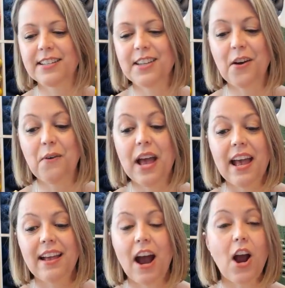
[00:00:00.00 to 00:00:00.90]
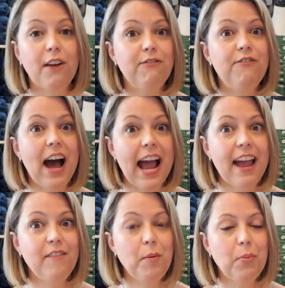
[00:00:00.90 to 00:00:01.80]
So our
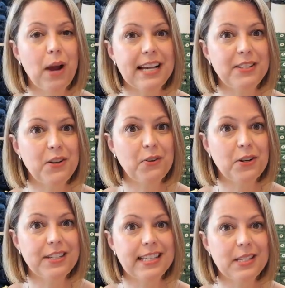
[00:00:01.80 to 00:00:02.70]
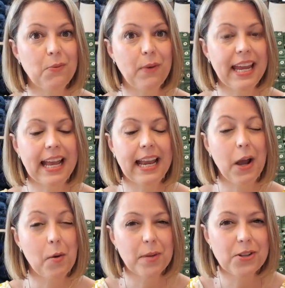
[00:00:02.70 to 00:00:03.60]
5 prize donors this week, and I
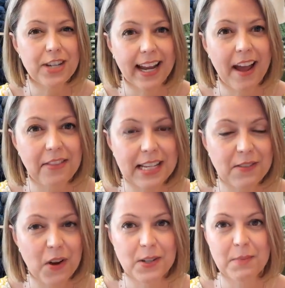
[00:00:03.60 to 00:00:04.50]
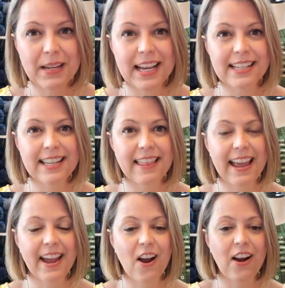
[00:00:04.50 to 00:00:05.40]
hope you'll check out these folks because
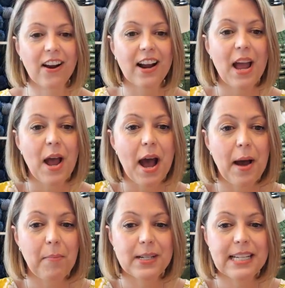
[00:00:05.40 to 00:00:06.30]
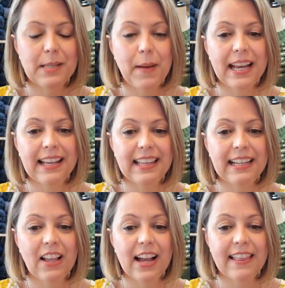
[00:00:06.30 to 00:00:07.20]
they are participating in the
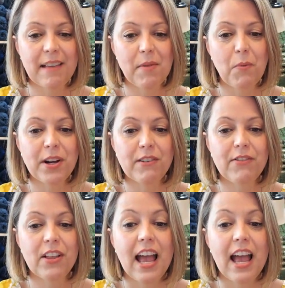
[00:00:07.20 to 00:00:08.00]
Knitalong and they've been wonderful.